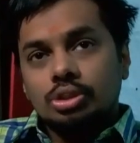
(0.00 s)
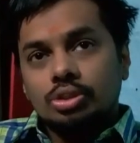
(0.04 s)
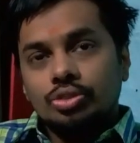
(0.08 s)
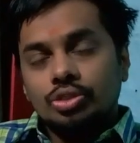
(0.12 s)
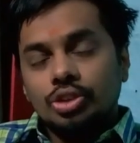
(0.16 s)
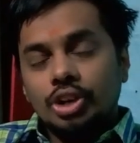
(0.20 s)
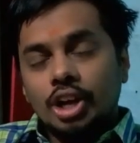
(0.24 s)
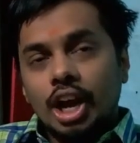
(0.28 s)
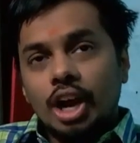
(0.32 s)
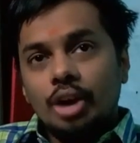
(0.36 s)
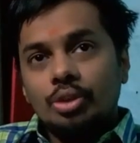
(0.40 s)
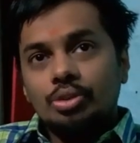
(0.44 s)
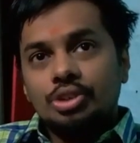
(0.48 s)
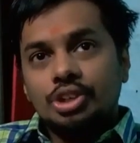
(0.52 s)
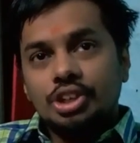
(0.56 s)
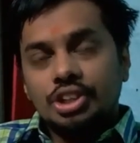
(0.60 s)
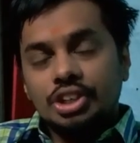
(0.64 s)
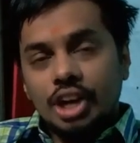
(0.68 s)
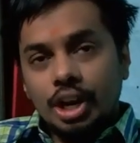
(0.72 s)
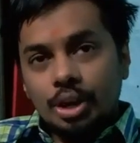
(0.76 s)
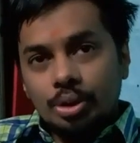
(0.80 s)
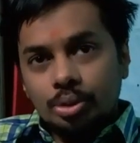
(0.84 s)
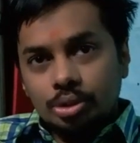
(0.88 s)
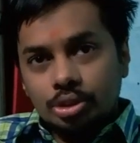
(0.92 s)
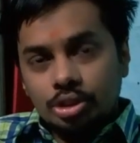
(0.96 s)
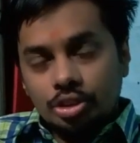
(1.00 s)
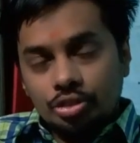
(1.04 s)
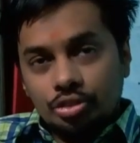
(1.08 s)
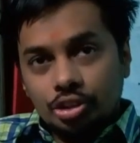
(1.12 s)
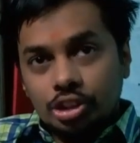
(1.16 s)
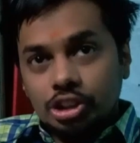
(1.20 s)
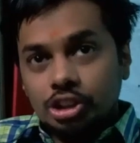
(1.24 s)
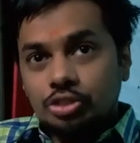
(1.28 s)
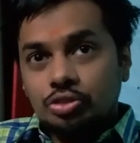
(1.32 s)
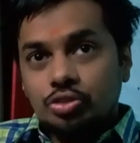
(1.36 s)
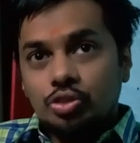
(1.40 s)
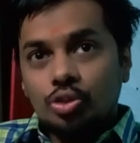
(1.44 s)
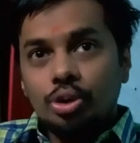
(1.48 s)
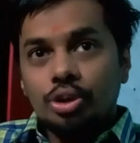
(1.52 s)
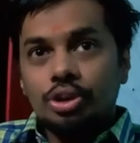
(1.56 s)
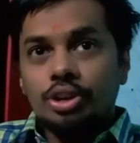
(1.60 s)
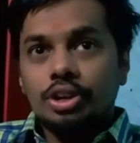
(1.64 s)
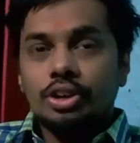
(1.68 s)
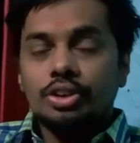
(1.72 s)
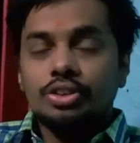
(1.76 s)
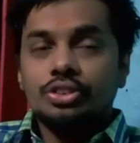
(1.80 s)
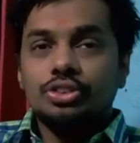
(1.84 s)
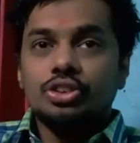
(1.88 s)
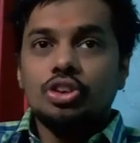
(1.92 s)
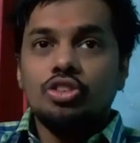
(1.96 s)
We have derived the first 4
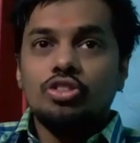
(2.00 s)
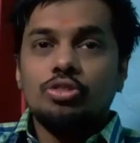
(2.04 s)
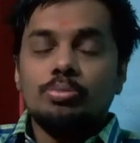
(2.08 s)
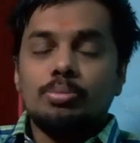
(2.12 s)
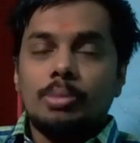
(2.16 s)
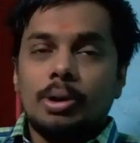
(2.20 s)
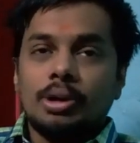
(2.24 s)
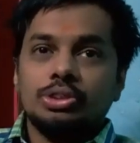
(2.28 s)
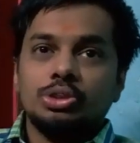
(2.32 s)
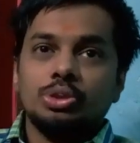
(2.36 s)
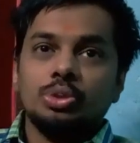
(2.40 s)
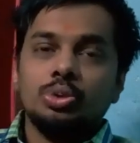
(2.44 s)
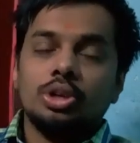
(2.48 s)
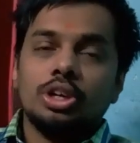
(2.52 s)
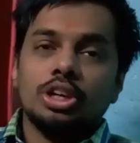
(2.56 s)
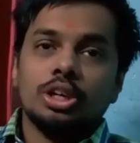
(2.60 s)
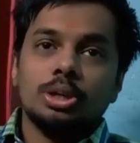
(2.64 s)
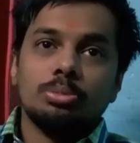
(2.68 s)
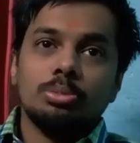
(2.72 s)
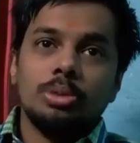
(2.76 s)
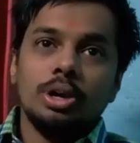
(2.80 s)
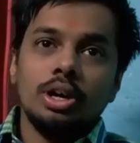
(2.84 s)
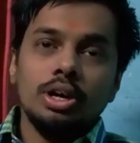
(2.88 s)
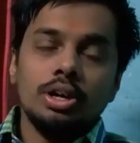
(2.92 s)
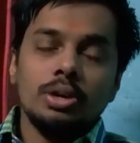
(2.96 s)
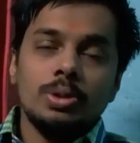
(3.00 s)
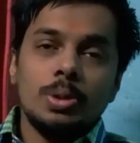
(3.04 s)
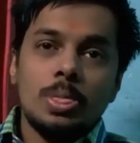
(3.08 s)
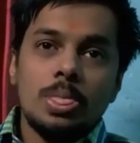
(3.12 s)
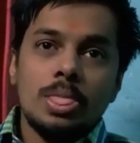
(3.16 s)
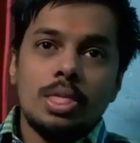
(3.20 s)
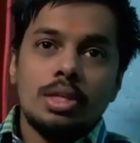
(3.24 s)
years of Matru Karma.